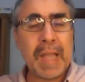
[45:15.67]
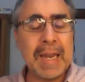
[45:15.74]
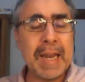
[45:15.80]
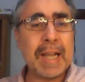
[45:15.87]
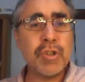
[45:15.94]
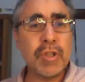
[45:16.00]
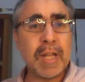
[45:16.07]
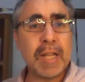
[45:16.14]
And
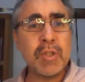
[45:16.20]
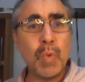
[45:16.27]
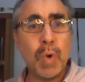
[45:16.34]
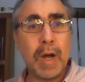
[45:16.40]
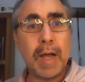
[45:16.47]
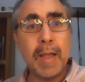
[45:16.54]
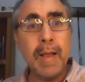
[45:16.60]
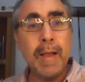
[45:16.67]
actually, that's
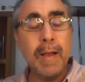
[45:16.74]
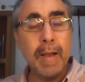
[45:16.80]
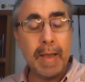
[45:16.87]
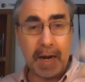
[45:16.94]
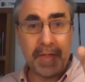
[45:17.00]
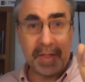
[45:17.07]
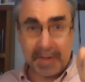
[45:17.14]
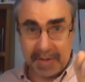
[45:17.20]
why,
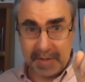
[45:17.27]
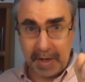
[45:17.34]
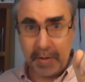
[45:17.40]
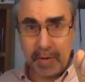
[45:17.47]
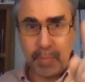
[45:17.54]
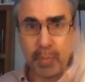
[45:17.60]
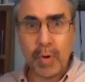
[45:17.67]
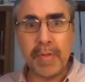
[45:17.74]
and I think there's
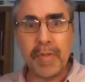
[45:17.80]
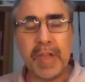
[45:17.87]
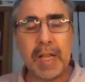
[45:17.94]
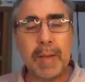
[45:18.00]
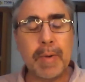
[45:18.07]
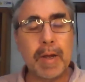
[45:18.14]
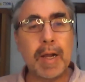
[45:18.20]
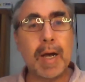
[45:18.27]
another important
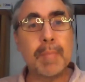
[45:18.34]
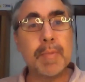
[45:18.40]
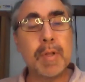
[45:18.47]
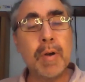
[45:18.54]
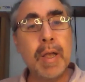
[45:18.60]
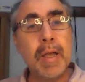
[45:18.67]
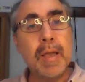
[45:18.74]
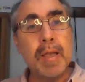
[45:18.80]
thing about
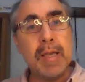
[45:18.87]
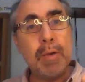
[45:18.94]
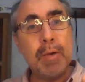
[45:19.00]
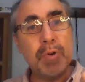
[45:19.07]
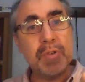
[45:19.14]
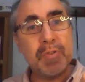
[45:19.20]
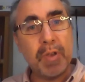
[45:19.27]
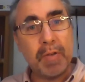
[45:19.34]
AMLO, he
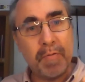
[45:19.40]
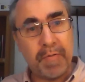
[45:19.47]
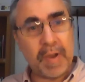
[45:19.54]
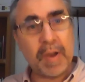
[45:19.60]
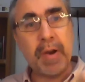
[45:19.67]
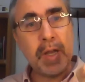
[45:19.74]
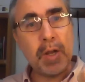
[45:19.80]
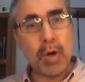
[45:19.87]
was
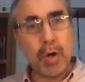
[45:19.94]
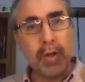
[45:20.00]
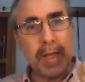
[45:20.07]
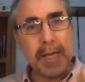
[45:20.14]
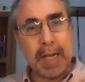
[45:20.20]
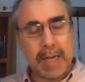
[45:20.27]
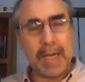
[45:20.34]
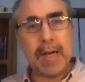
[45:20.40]
very
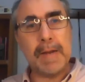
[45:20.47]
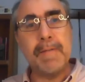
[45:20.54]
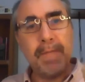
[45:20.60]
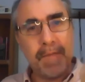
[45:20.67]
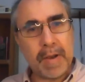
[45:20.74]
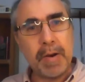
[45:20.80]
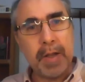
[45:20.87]
early on,